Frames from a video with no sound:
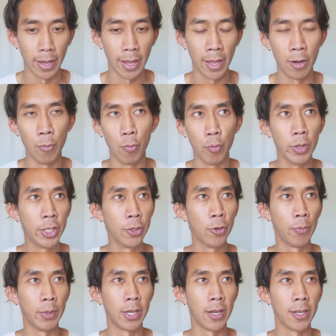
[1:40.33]
And we do
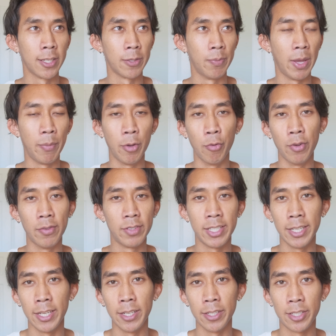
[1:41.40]
it because maybe we've
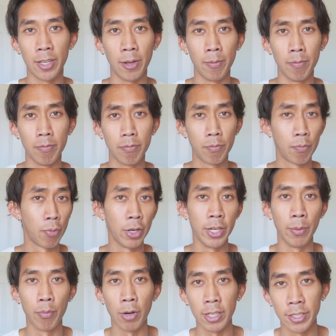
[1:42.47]
seen some pretty
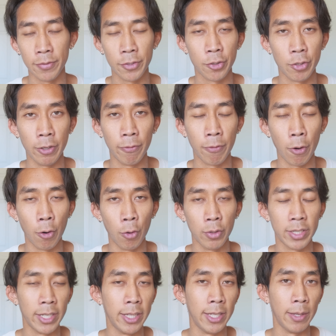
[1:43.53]
impressive street photos
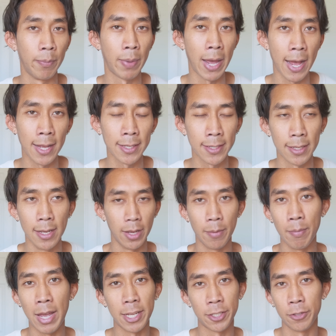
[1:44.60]
in the past.
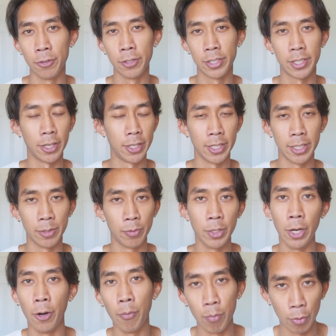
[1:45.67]
Masters such as,
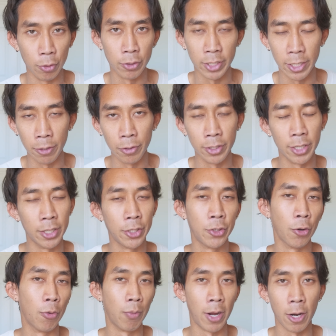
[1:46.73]
Bruce Gilden,
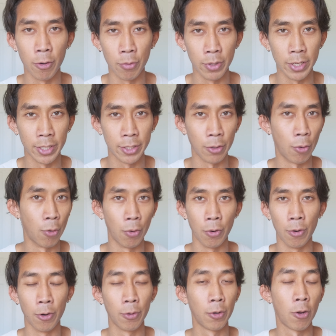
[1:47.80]
Joel Meyerowitz,
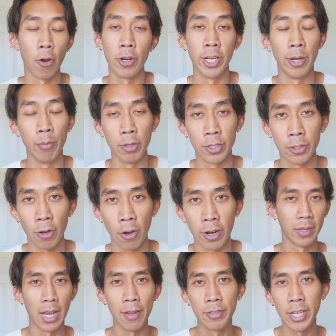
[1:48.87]
or Cartier-Bresson
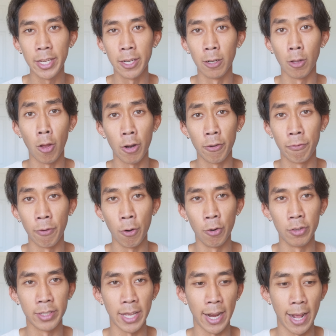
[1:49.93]
have taken a lot of
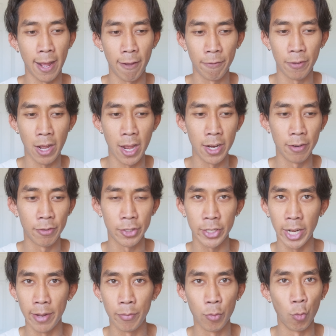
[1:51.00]
photos that have kind of
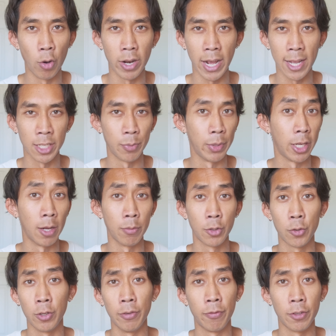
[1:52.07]
shaped what has become
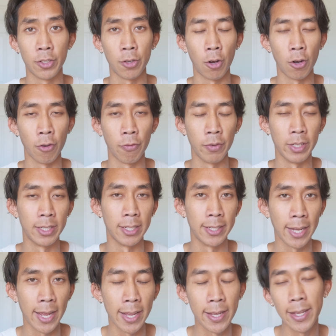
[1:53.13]
street photography
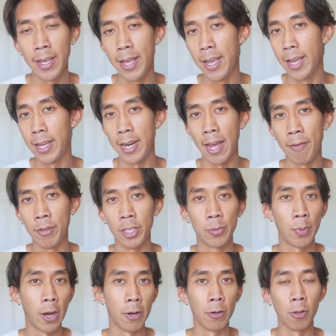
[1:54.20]
today and have
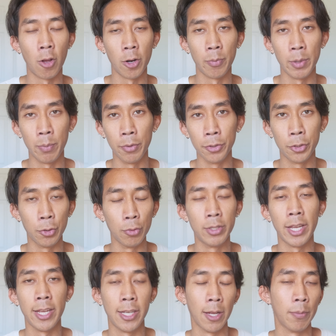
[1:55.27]
inspired a lot of people to
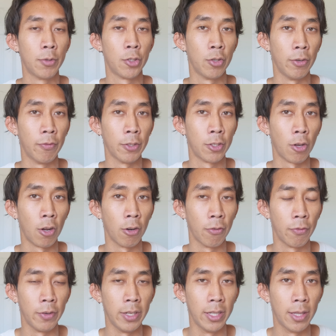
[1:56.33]
take up street
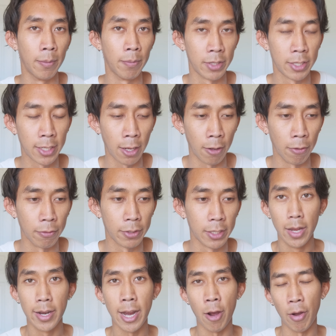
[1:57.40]
photography themselves.
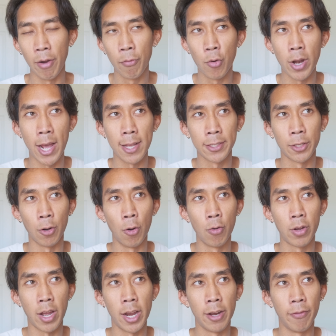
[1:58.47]
Now, everyone has their own
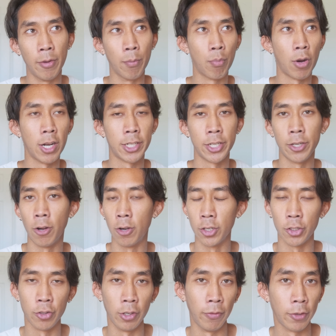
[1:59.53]
kind of impression on
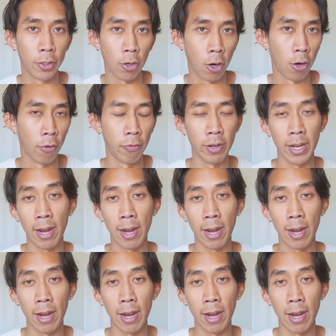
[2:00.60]
street photography.